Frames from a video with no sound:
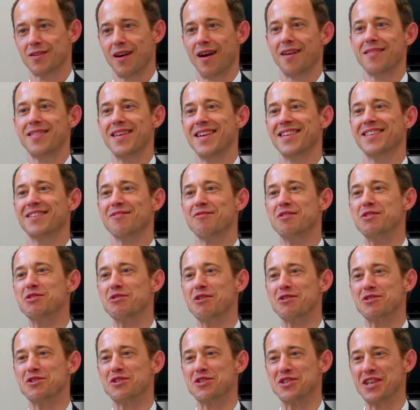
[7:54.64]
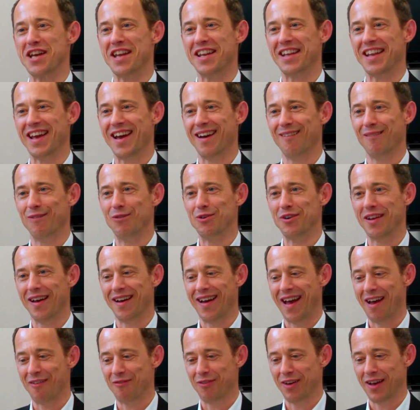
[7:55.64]
So I think the research agenda
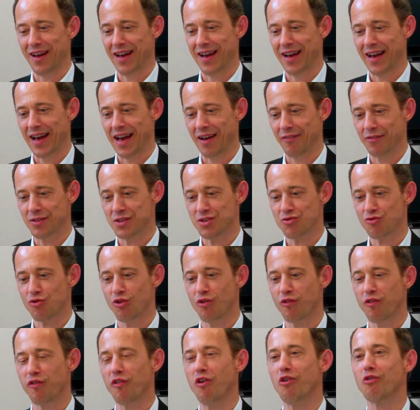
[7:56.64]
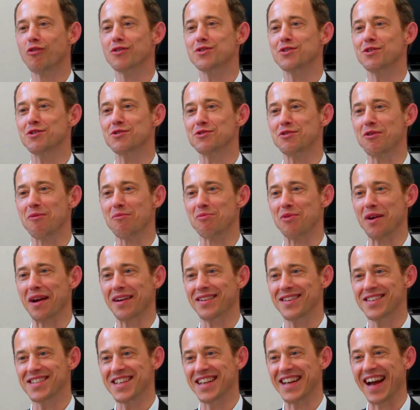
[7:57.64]
would have a strong focus also on
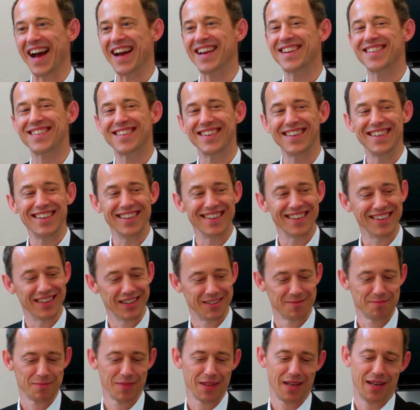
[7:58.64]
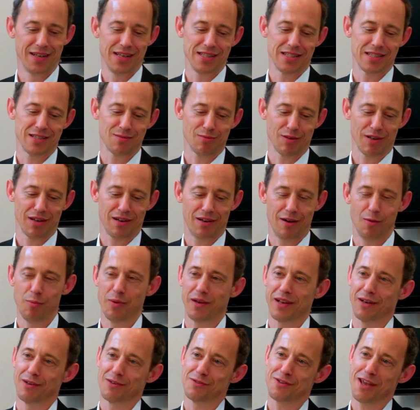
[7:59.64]
practice, and ideally, and this is what I
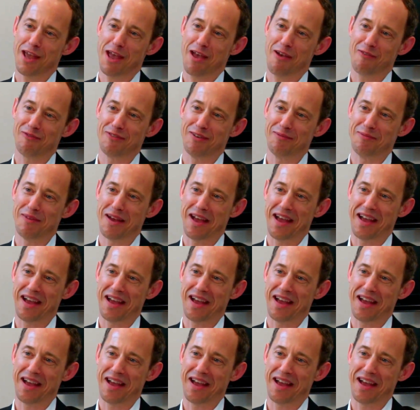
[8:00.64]
hope I can also have